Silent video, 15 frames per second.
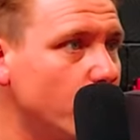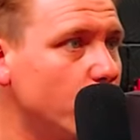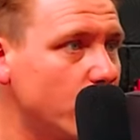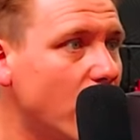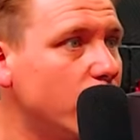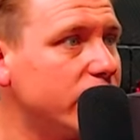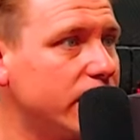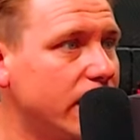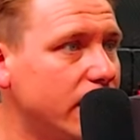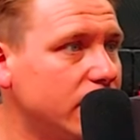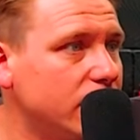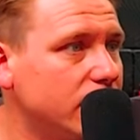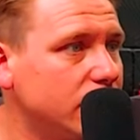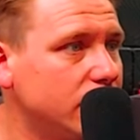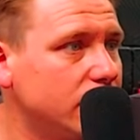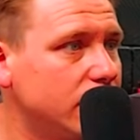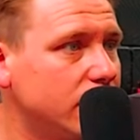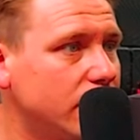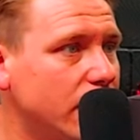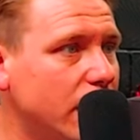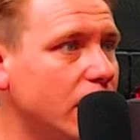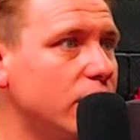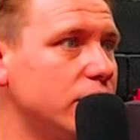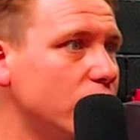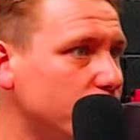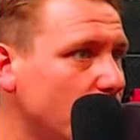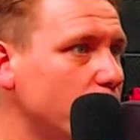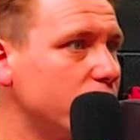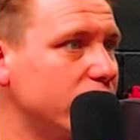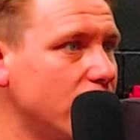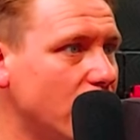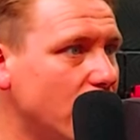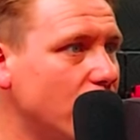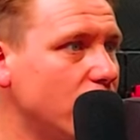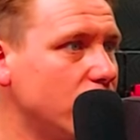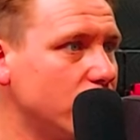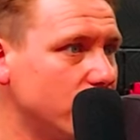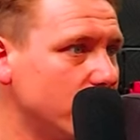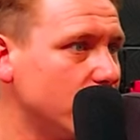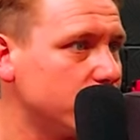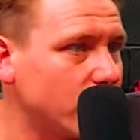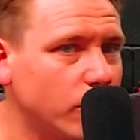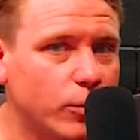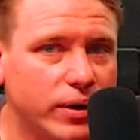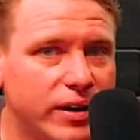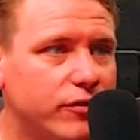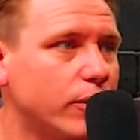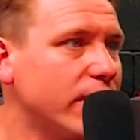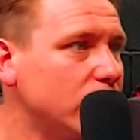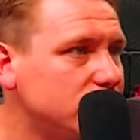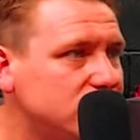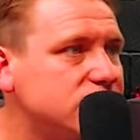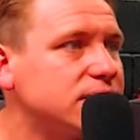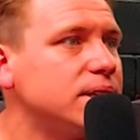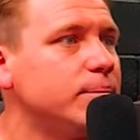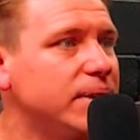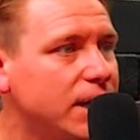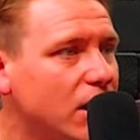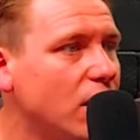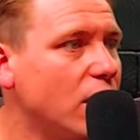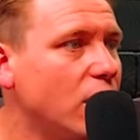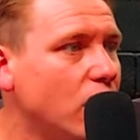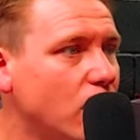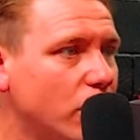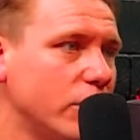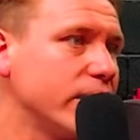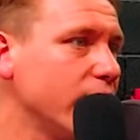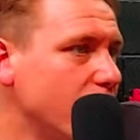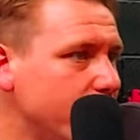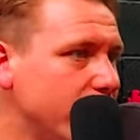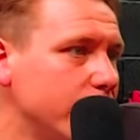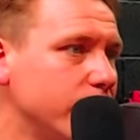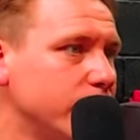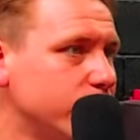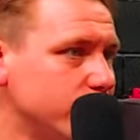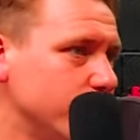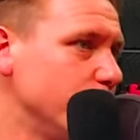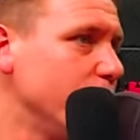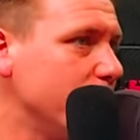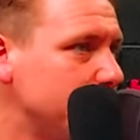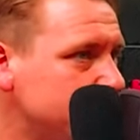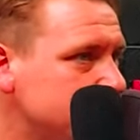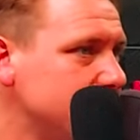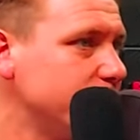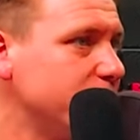I will go in there and I don't want to get hurt. Like, I don't want everyone else to see me get hurt I don't care about what happens to